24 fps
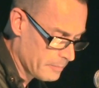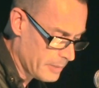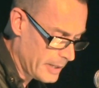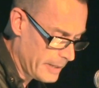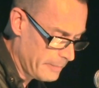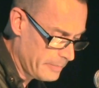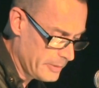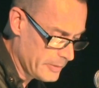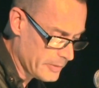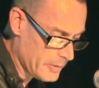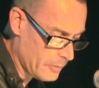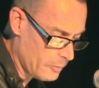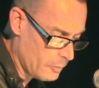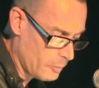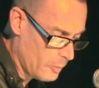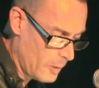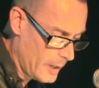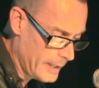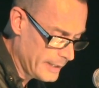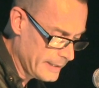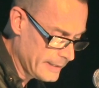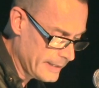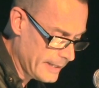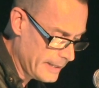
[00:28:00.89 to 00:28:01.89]
PrEP is a
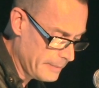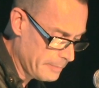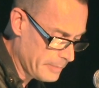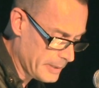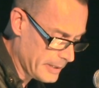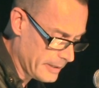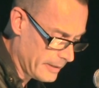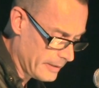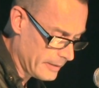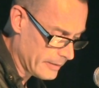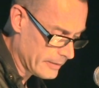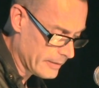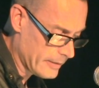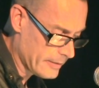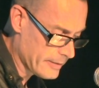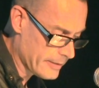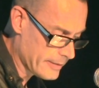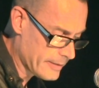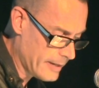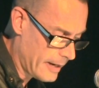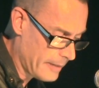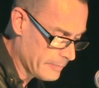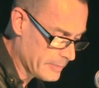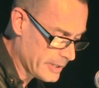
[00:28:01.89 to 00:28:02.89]
1-a-day pill that
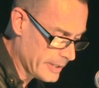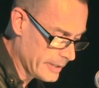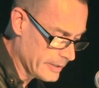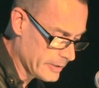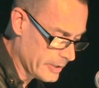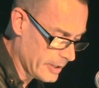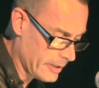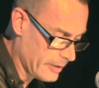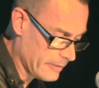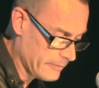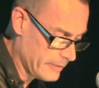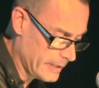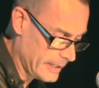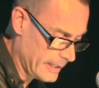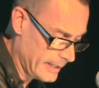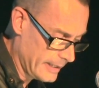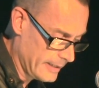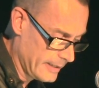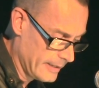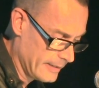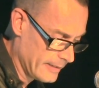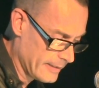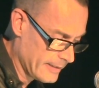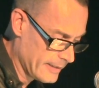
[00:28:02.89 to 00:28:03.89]
stops HIV.
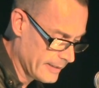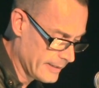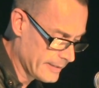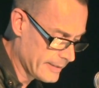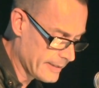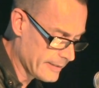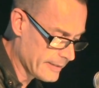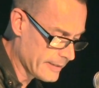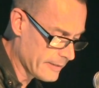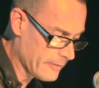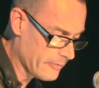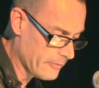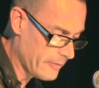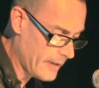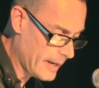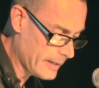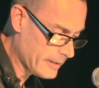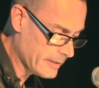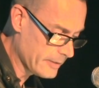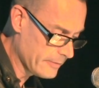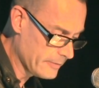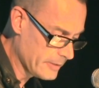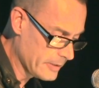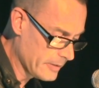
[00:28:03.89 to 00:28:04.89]
It's as
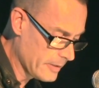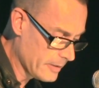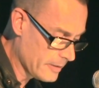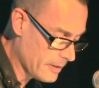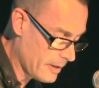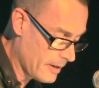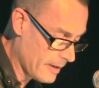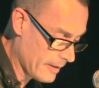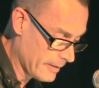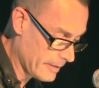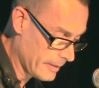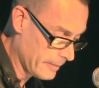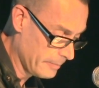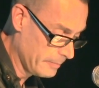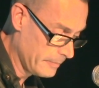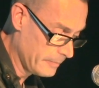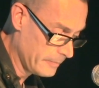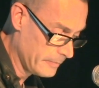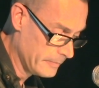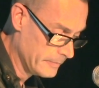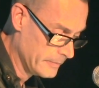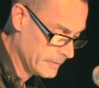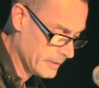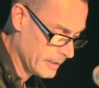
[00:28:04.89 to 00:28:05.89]
effective as a condom.
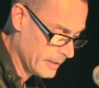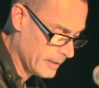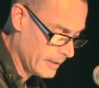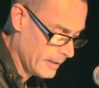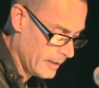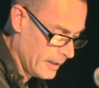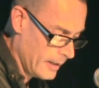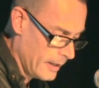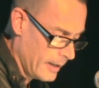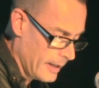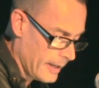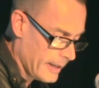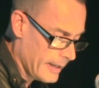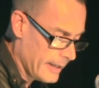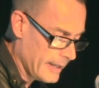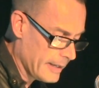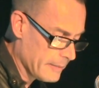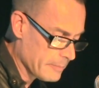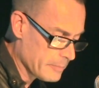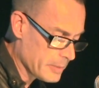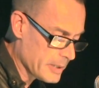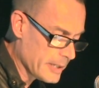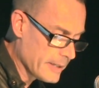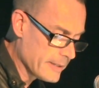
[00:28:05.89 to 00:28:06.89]

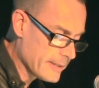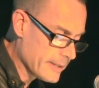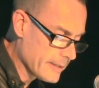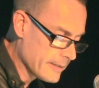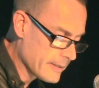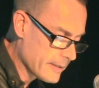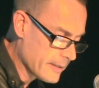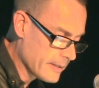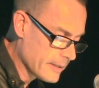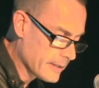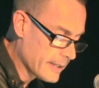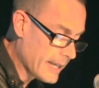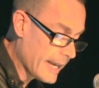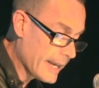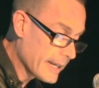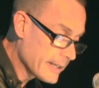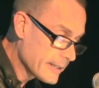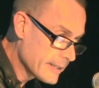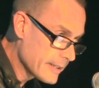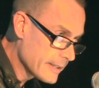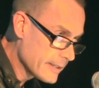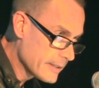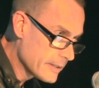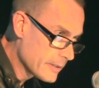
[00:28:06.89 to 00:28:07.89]
In places,
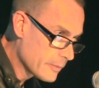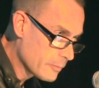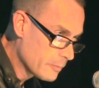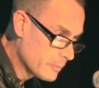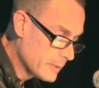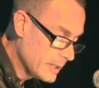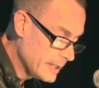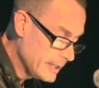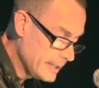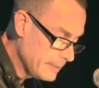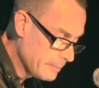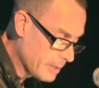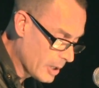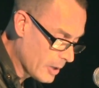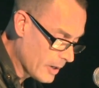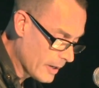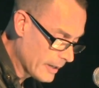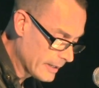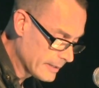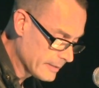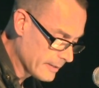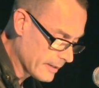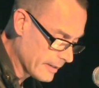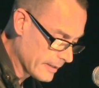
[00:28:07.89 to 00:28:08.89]
Canada is really
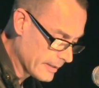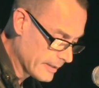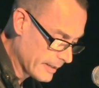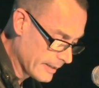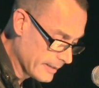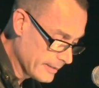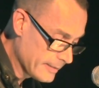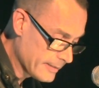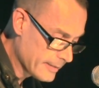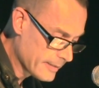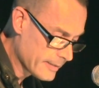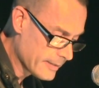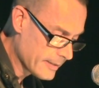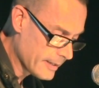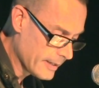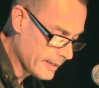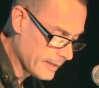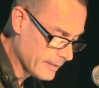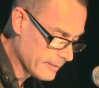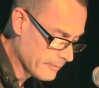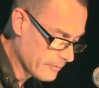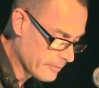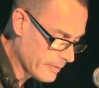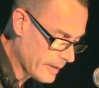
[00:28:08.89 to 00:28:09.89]
behind on this.
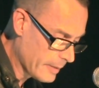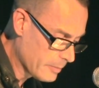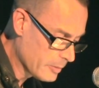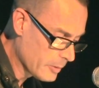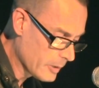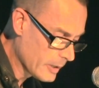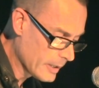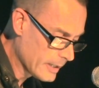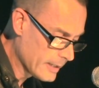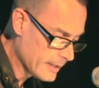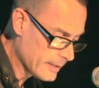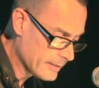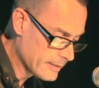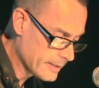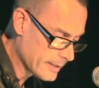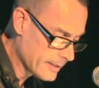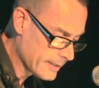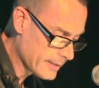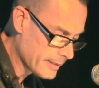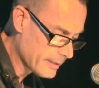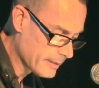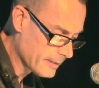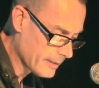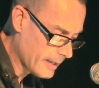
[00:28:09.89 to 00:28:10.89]
In February,
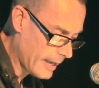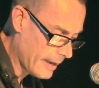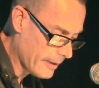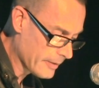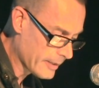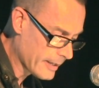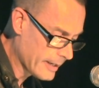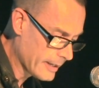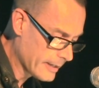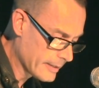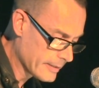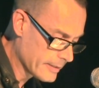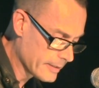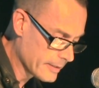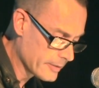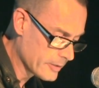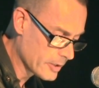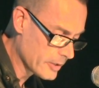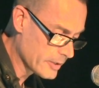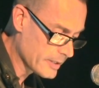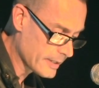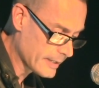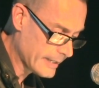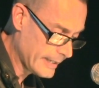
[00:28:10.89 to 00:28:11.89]
Health Canada
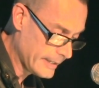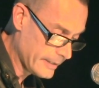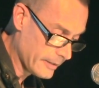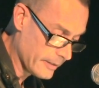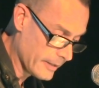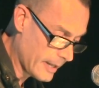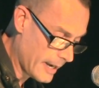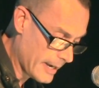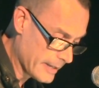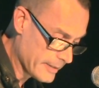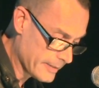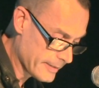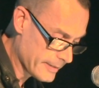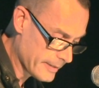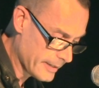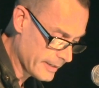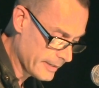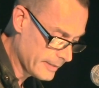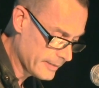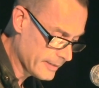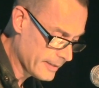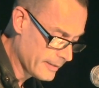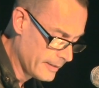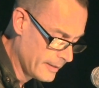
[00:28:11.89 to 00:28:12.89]
just legalized
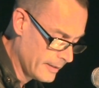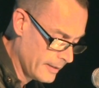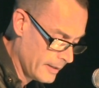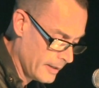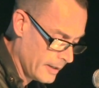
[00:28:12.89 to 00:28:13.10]
it.